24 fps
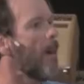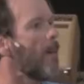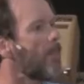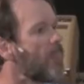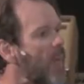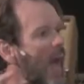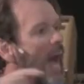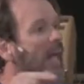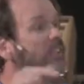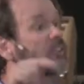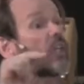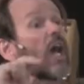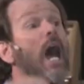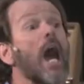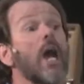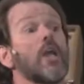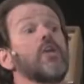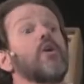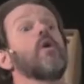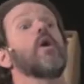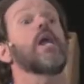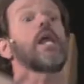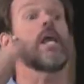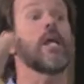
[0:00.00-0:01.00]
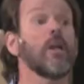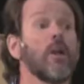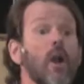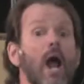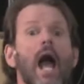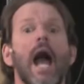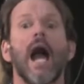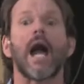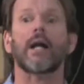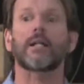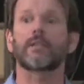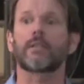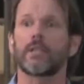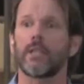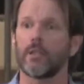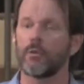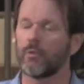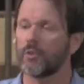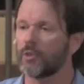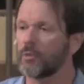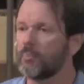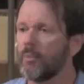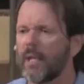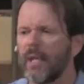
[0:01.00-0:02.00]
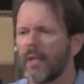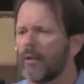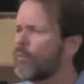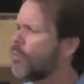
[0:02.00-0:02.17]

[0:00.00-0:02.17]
That's how you are interacting with me.